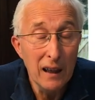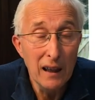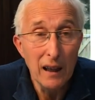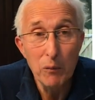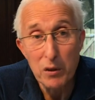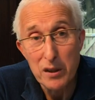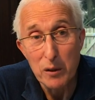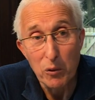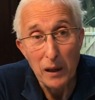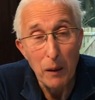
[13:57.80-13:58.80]
and we'll see
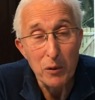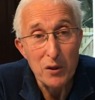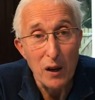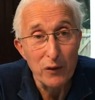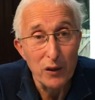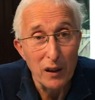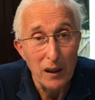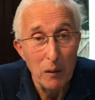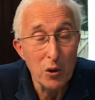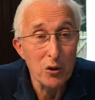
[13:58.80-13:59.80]
what happens after that.
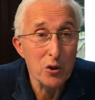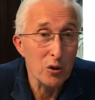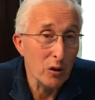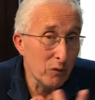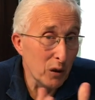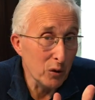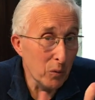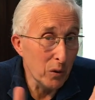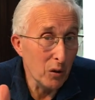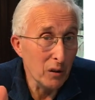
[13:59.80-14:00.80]
I'm not sure if we'll go
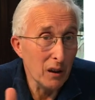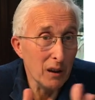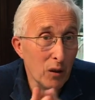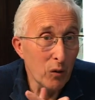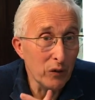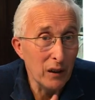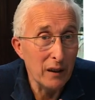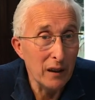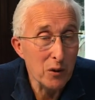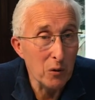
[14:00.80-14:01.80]
beyond that and hopefully
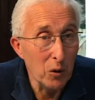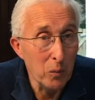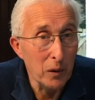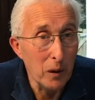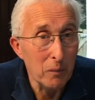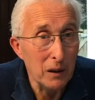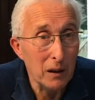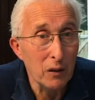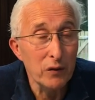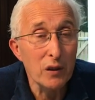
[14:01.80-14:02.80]
things will open up a
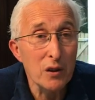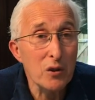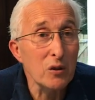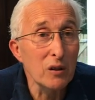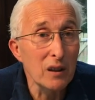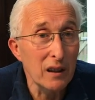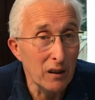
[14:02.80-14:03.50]
little for us all in